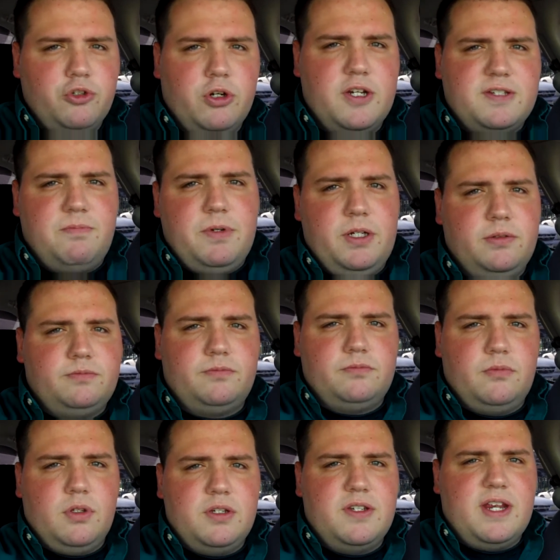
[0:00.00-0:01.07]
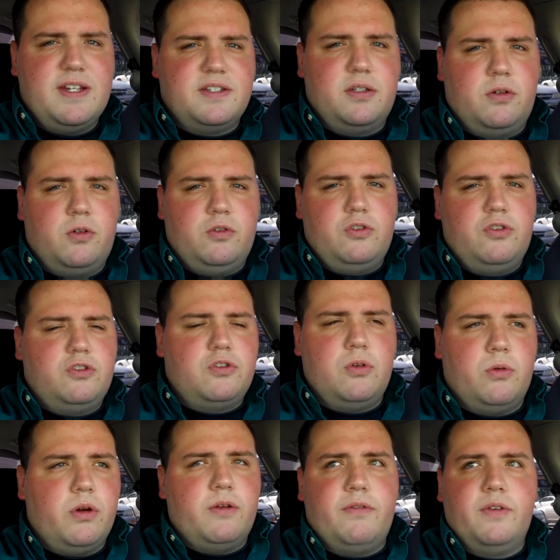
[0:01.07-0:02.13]
Trust me, it tastes
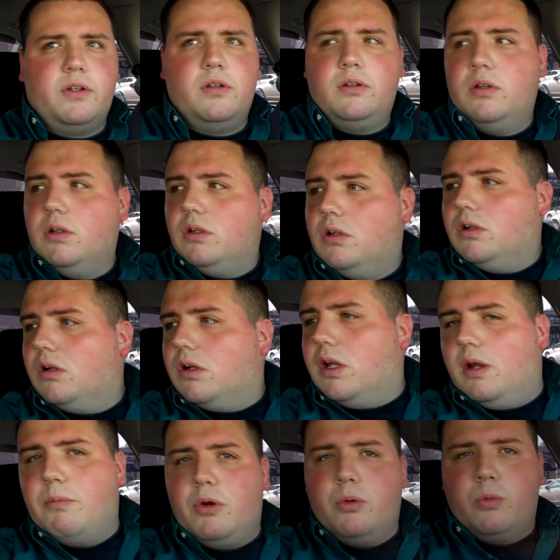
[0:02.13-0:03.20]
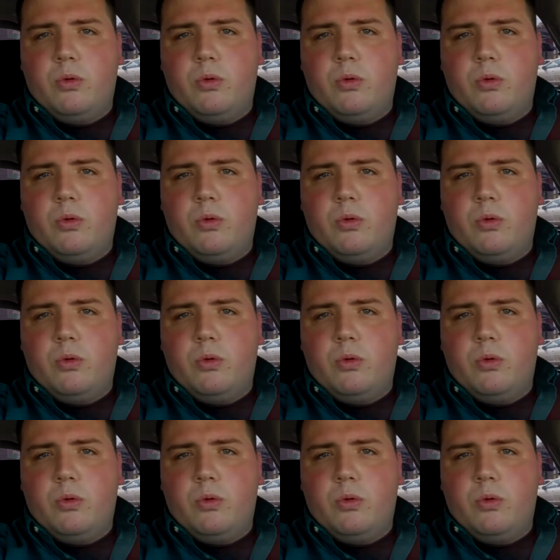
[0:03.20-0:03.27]
terrific. Okay, I'm going.